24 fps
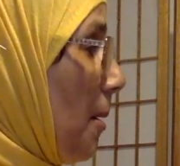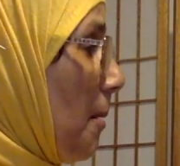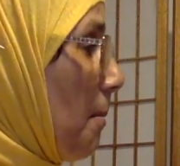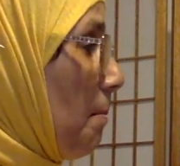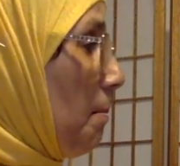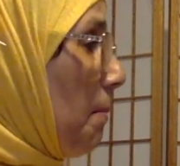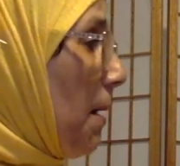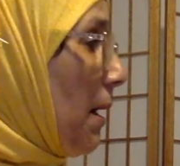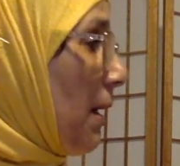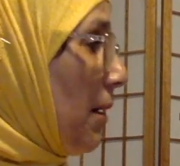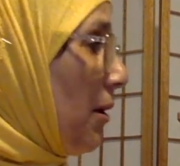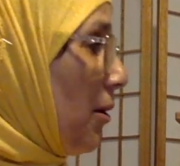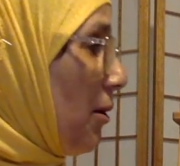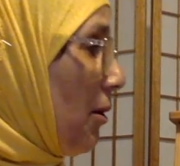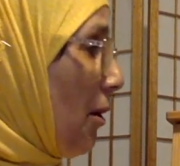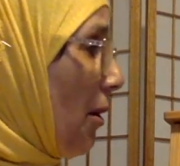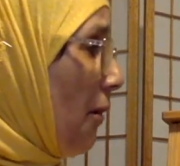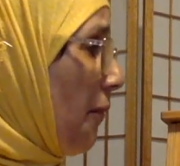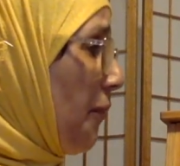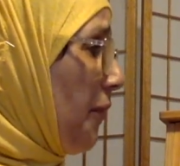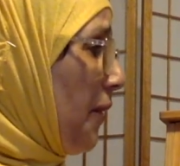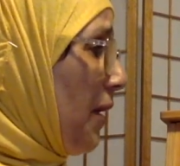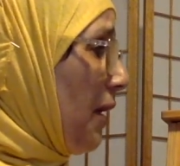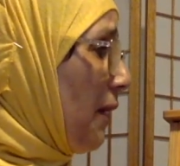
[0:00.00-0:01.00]
But
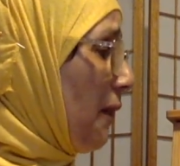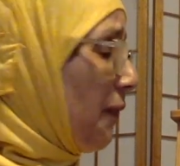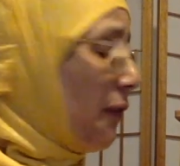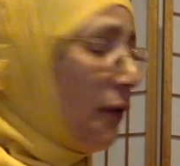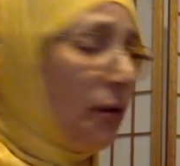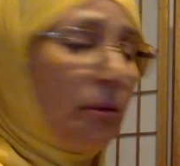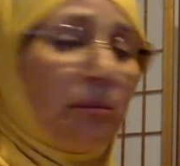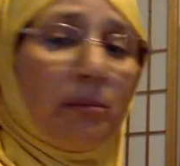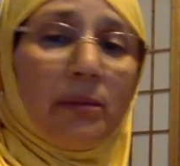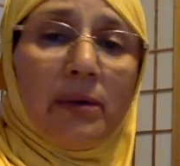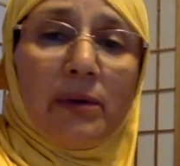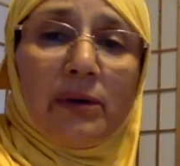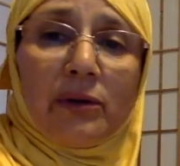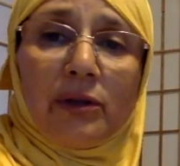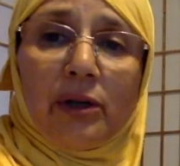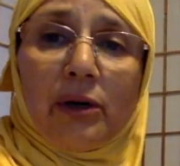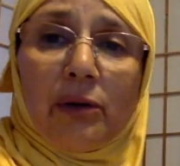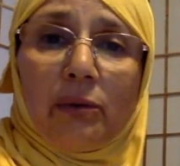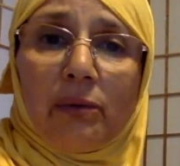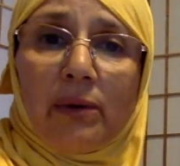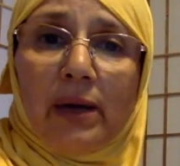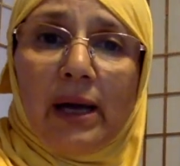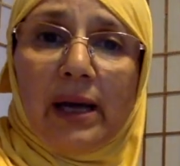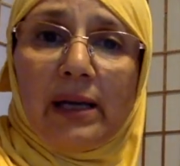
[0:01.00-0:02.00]
nothing from
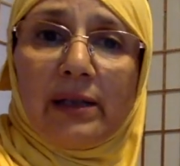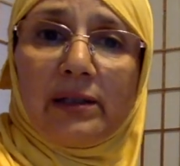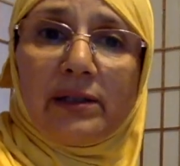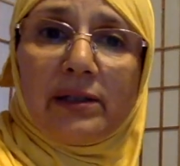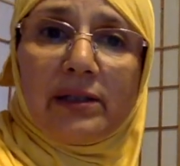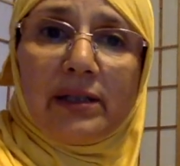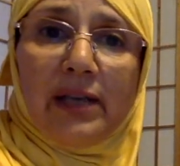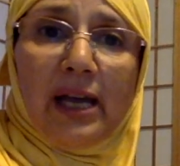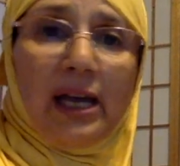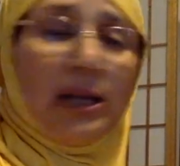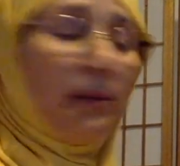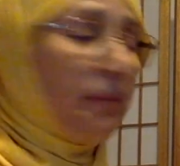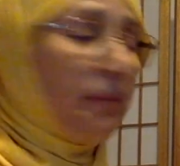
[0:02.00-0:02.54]
right side